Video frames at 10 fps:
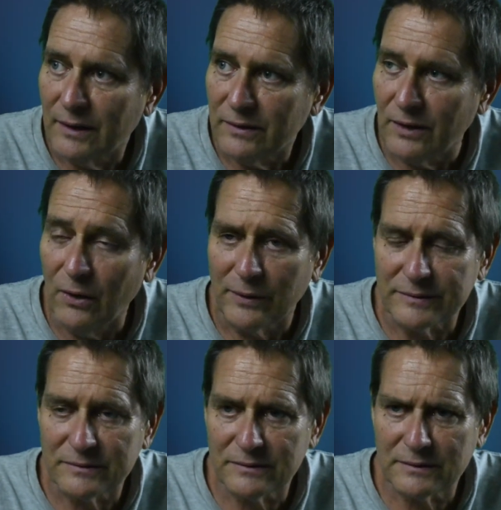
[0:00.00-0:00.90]
No,
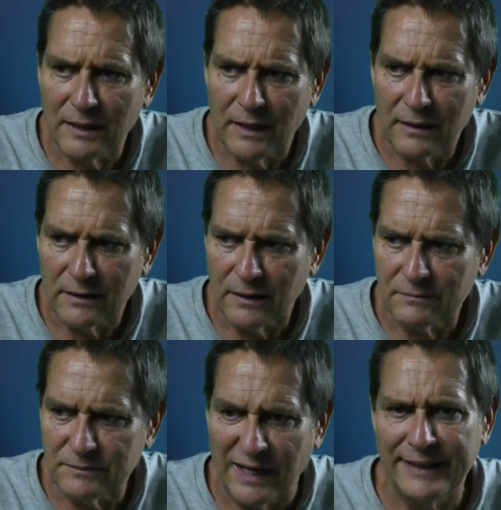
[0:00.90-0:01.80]
it's
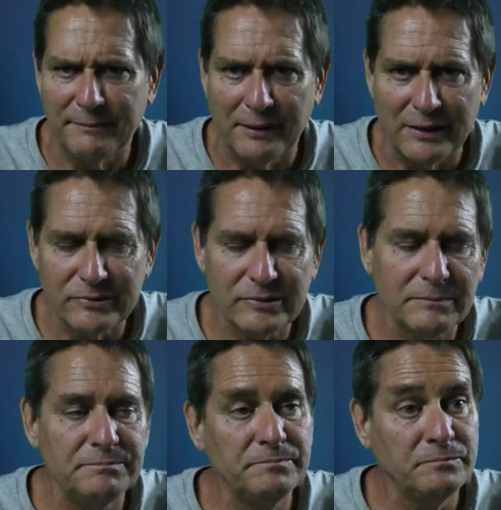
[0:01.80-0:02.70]
$90.
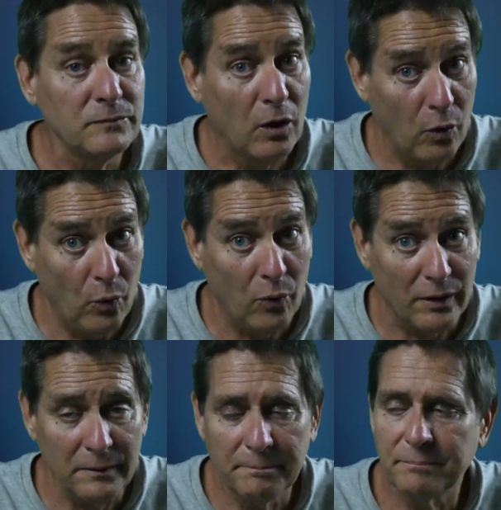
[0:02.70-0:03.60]
Or